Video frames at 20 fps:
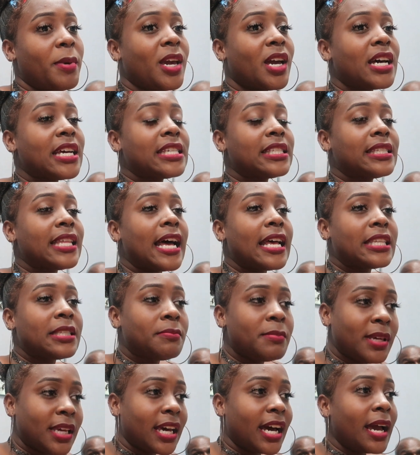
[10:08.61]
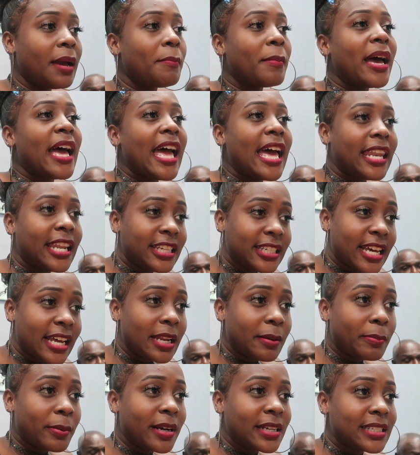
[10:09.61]
because that's me i'm an
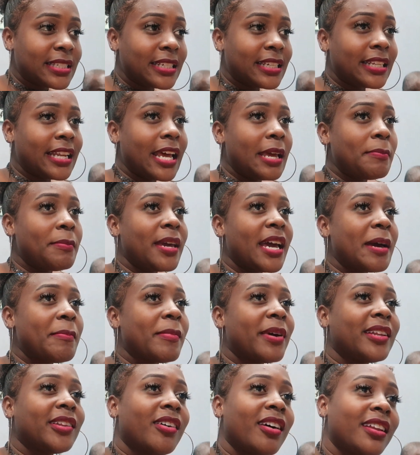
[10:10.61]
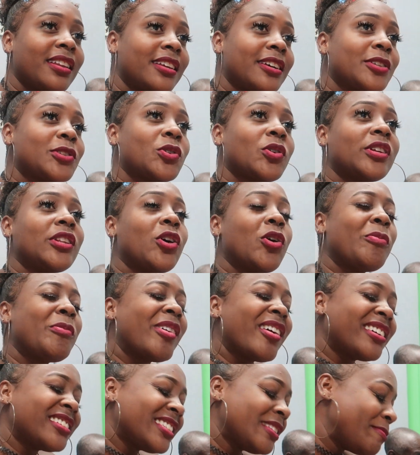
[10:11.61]
energetic person i mean i might not look so now
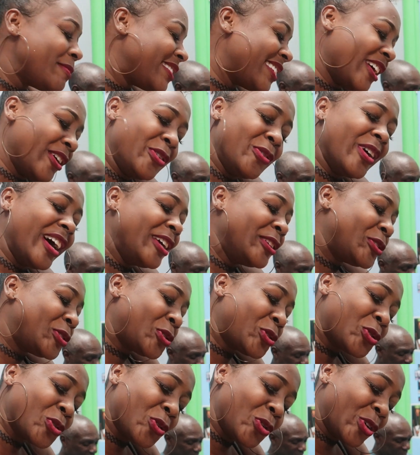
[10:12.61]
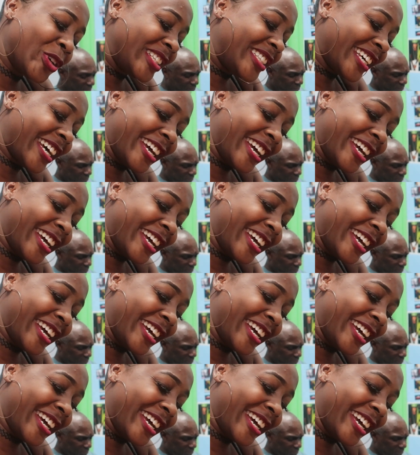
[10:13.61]
because let me tell you i'm so